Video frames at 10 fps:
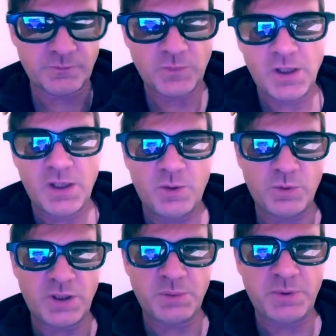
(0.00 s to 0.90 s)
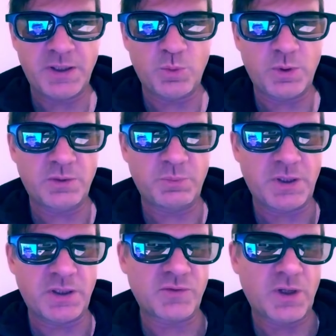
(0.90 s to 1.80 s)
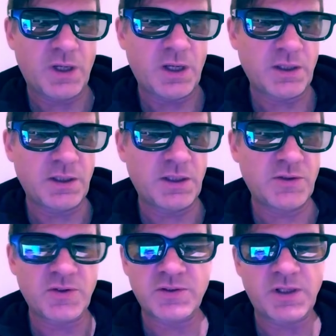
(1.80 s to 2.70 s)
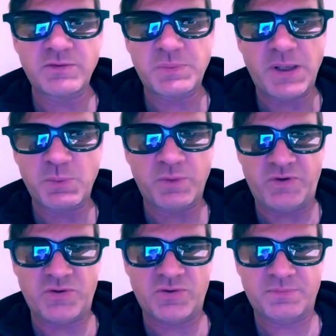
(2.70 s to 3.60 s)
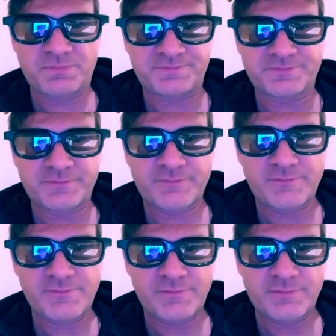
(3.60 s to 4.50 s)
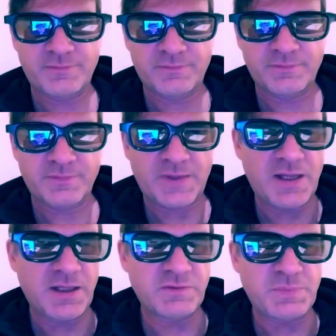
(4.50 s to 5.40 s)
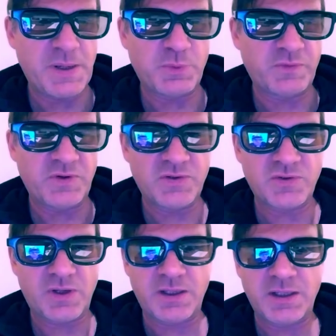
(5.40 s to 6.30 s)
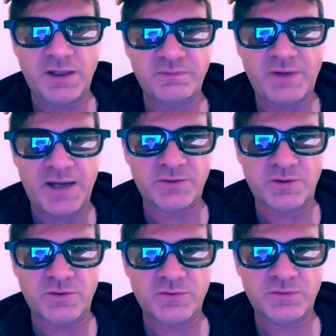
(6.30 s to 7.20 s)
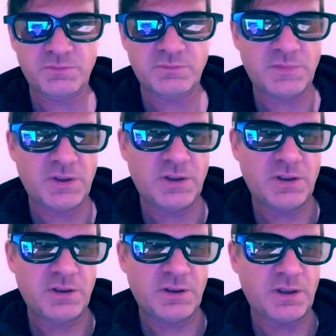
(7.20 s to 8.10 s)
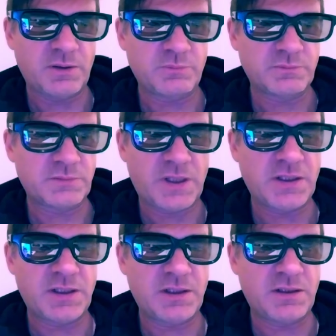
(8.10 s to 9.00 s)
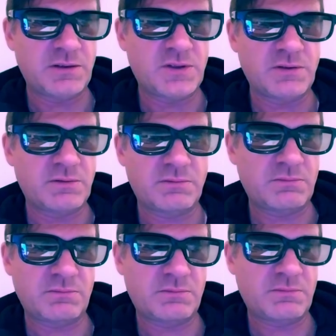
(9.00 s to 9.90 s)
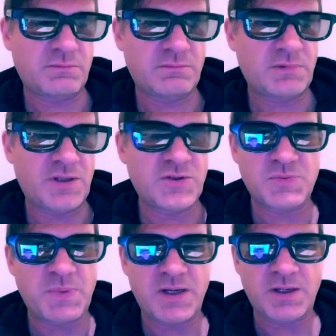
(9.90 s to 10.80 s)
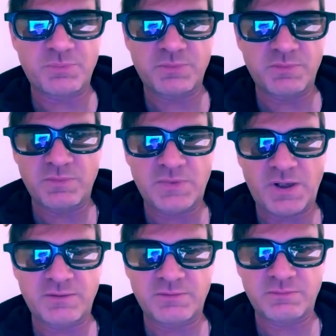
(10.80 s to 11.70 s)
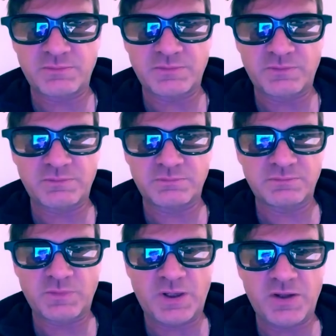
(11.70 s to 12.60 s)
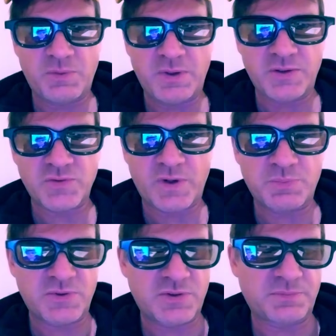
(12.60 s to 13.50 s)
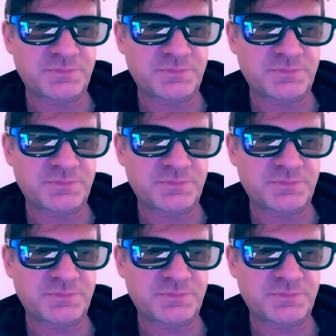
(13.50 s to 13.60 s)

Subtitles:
We're talking about Ed Wood because he just loved to make movies. He loved to make movies, and he loved actors. And he didn't, he just made up like run-of-the-mill scripts,